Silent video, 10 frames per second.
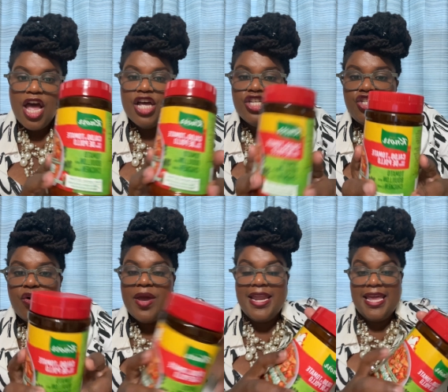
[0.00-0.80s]

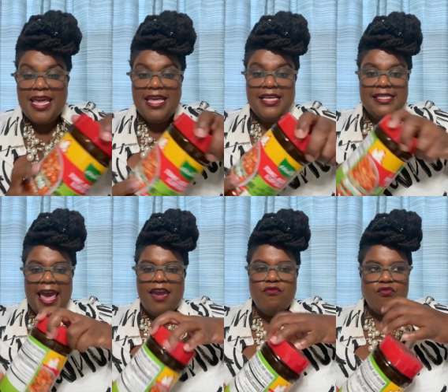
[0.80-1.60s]
So it is
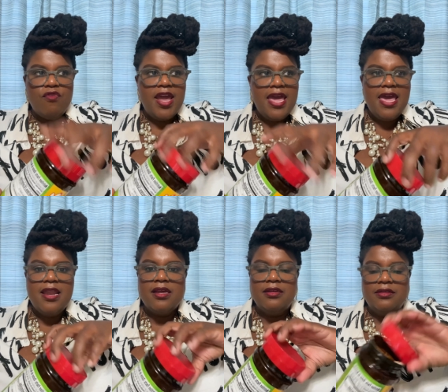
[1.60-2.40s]
a
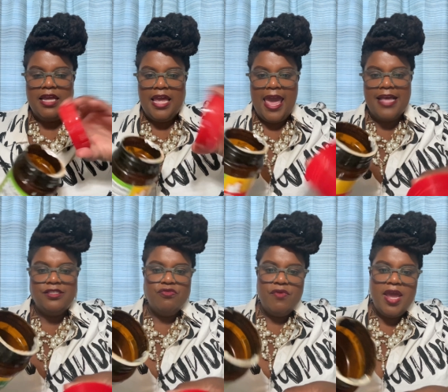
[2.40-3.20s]
red, it has
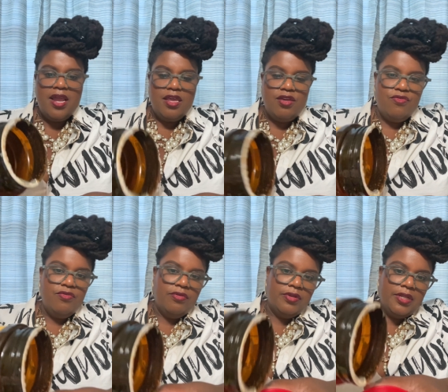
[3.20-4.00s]
a red
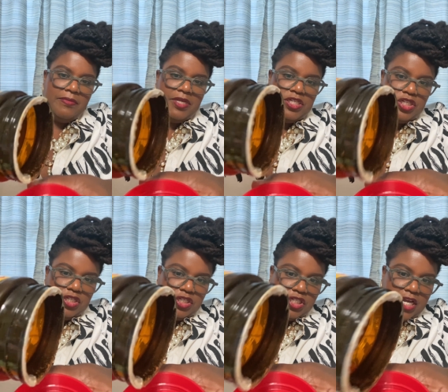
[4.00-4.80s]
hue. Let me sh
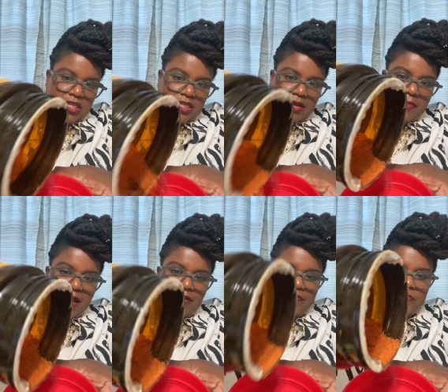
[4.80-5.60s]
shake some
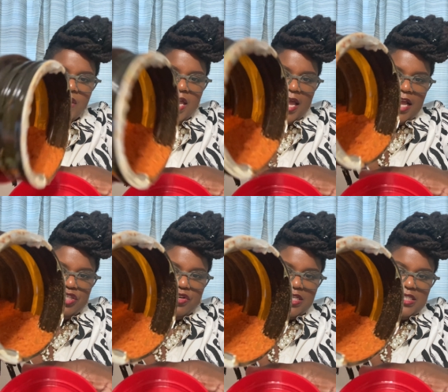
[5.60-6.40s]
out. As
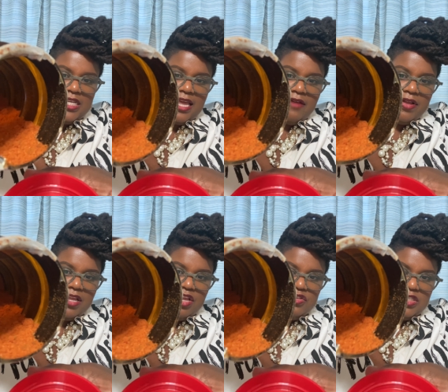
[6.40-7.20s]
you can see that right there,
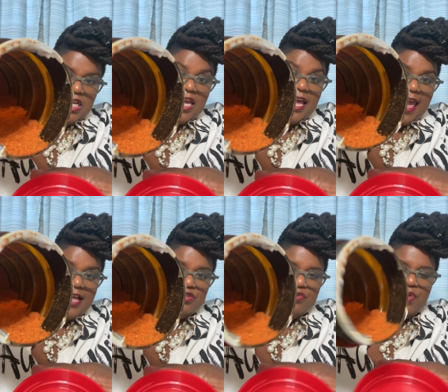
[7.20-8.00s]
you see it
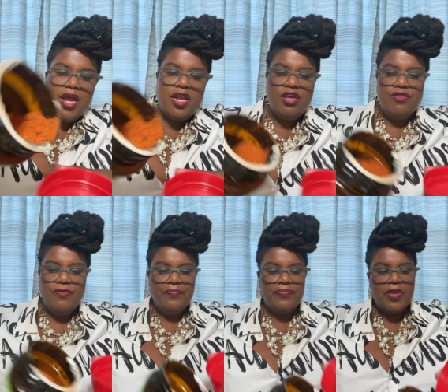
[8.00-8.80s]
has a red hue.